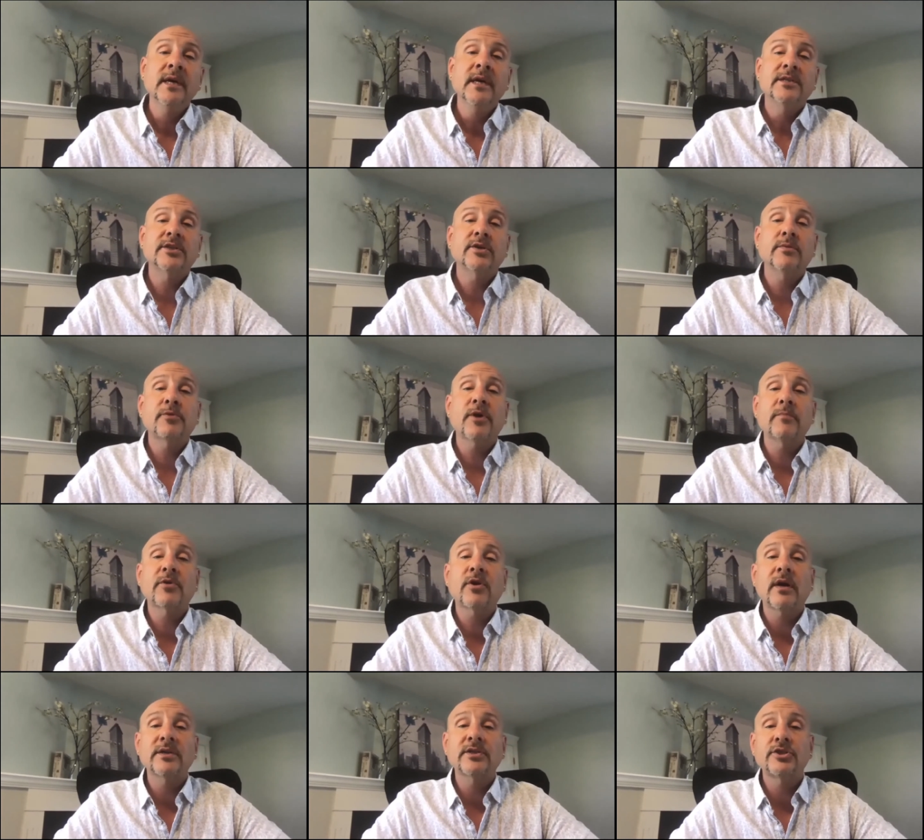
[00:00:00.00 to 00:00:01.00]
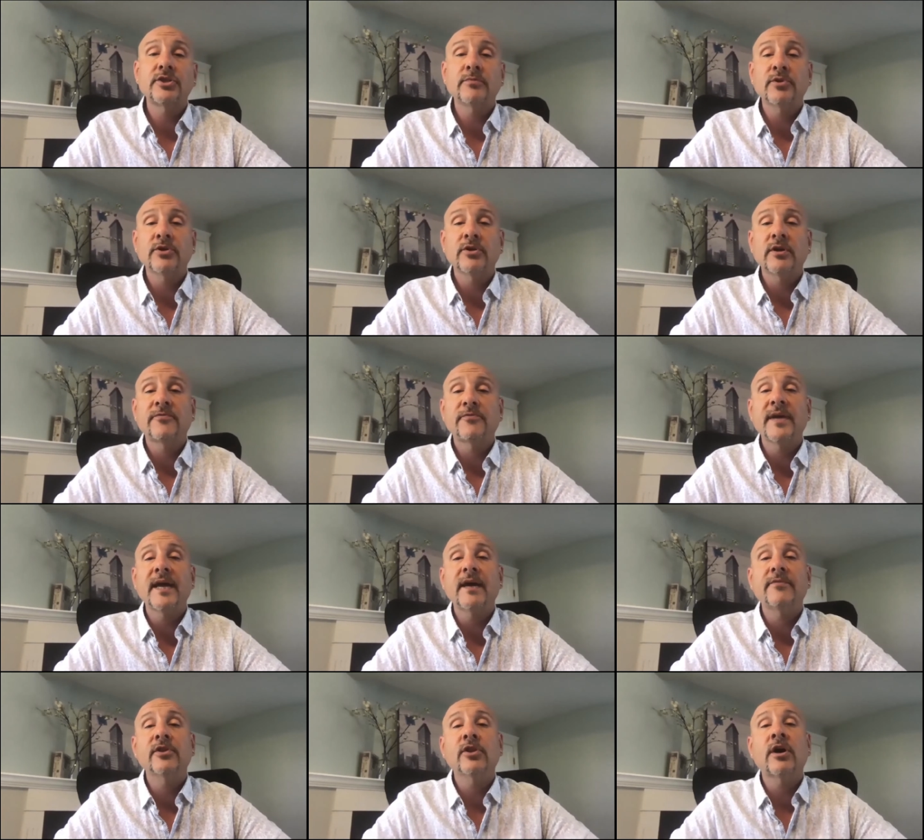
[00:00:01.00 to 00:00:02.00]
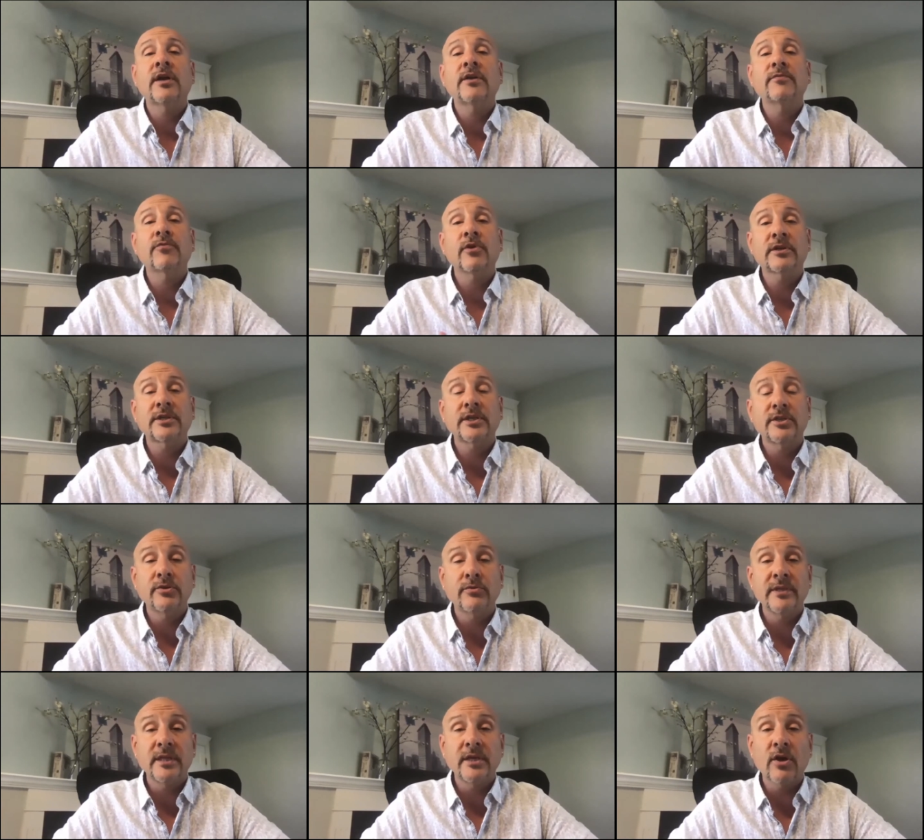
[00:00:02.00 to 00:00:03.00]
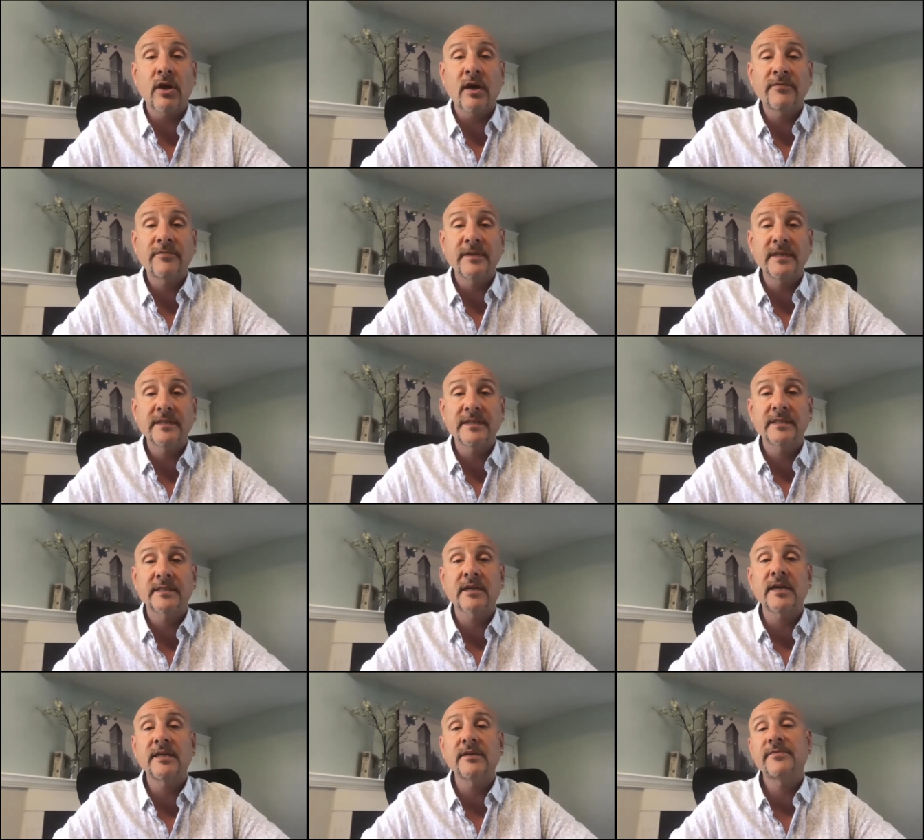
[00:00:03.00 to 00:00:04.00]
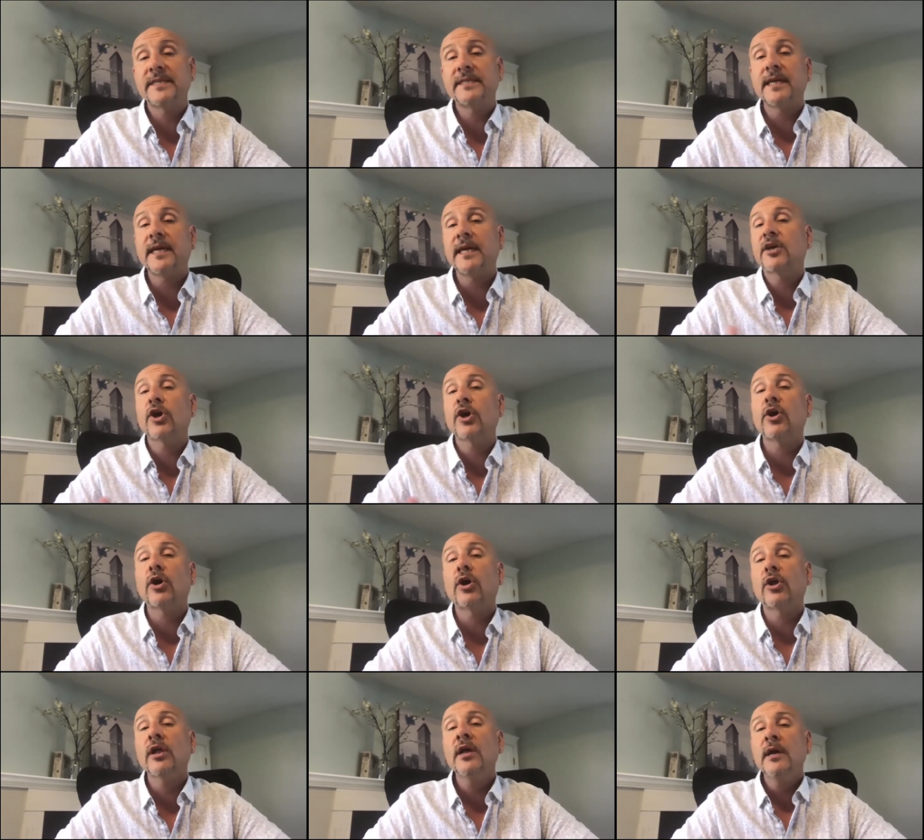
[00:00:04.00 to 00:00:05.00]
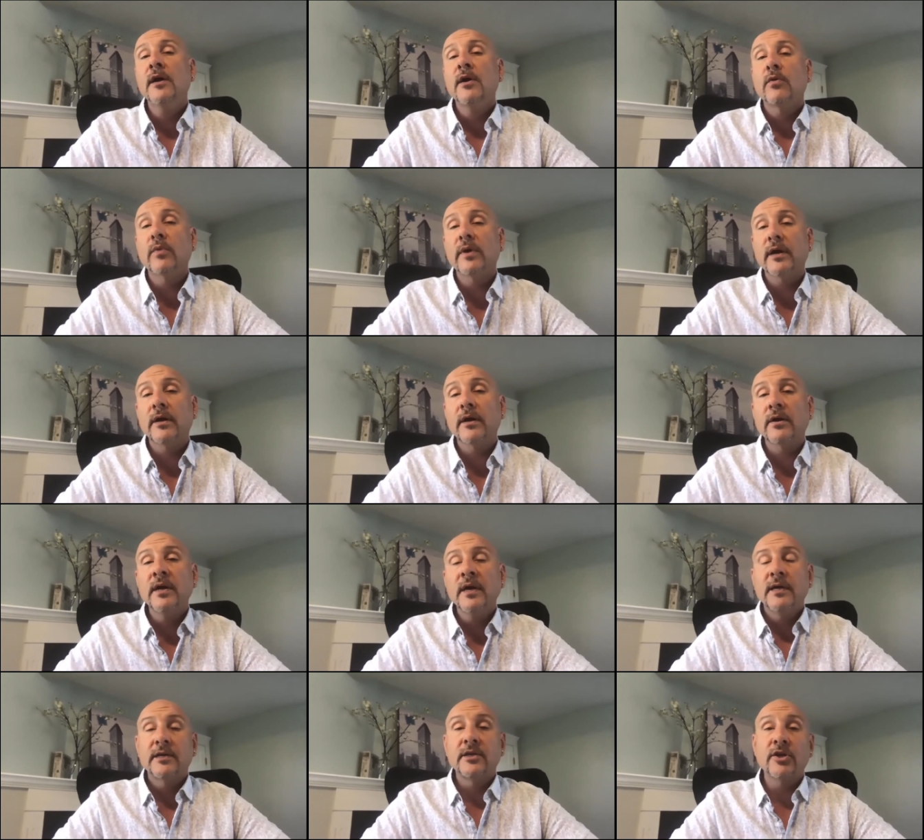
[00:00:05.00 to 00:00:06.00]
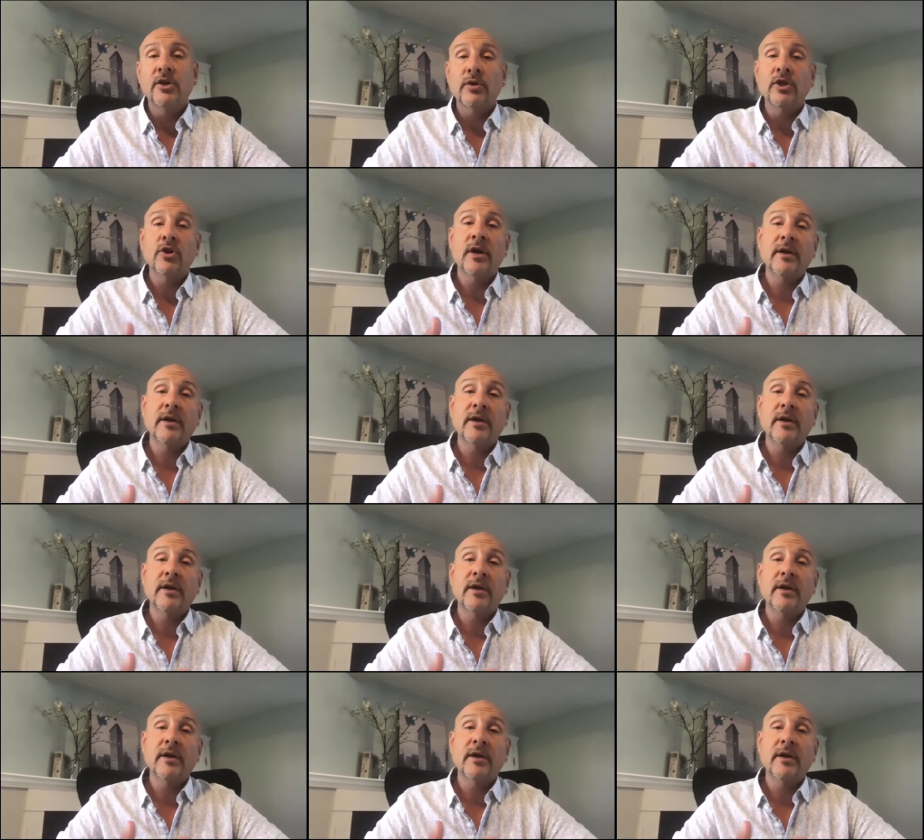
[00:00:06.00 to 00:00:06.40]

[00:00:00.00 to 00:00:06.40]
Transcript: So a prep costumer, if we have a lot of work to do in the office, is kind of a day call where you know you're not a